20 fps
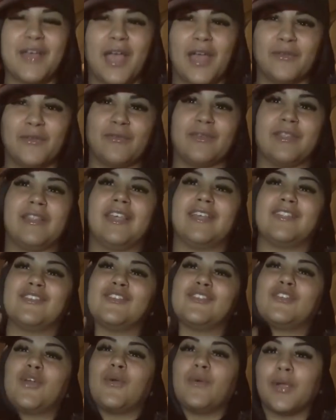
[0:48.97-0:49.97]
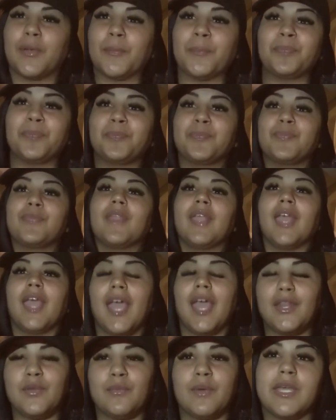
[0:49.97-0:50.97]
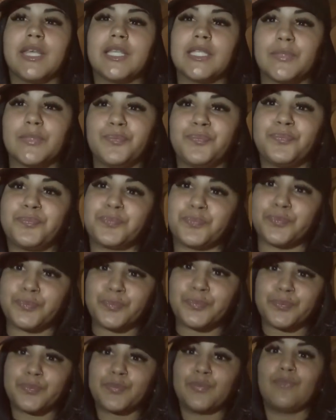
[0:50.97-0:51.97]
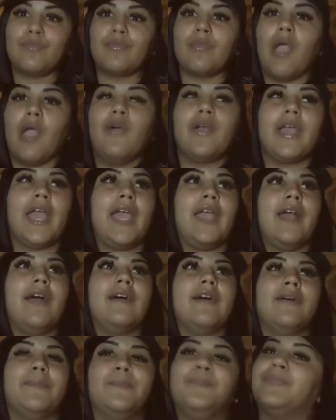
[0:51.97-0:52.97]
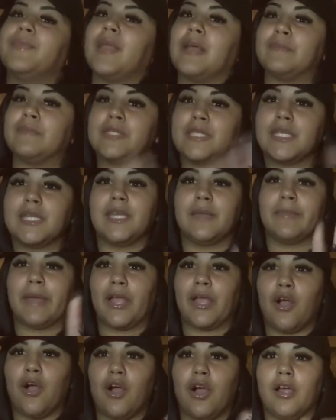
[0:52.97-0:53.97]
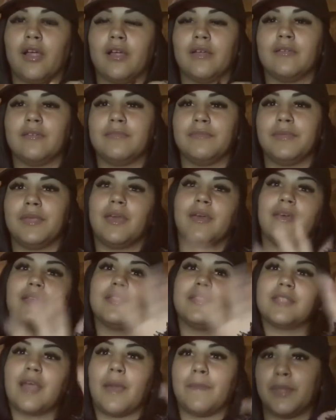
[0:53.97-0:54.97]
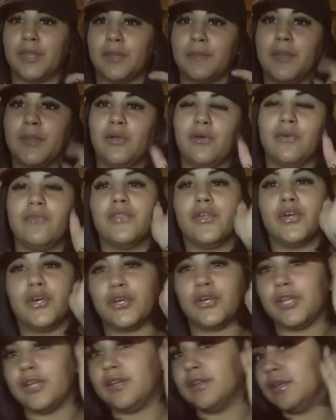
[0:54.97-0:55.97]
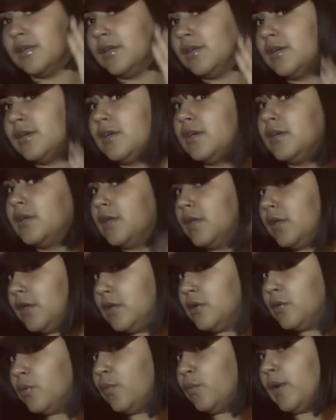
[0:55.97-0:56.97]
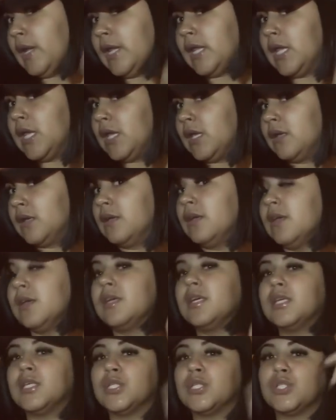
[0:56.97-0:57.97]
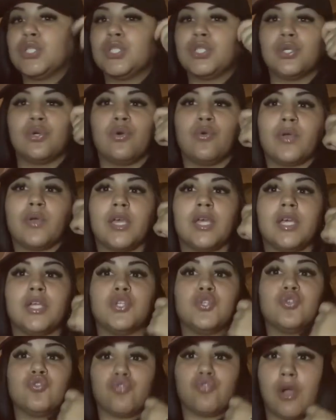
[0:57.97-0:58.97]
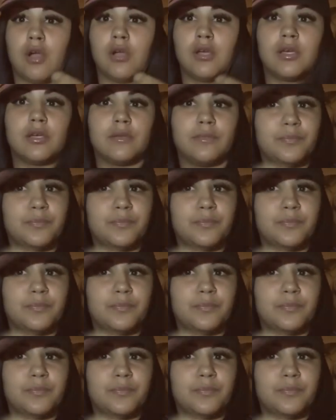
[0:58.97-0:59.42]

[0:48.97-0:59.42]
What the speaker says: I don't really like to show her. Anyways, okay, I'm sitting in my car because I'm in the middle of the hood waiting to go get drunk.